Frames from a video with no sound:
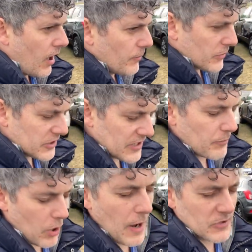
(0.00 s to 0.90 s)
Because I
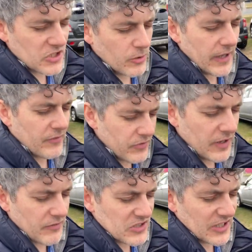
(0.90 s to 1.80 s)
promise you,
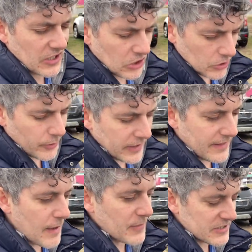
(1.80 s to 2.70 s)
if it's included,
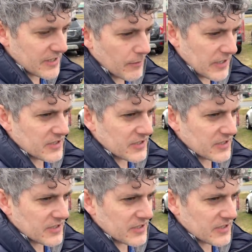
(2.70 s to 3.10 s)
that means they raise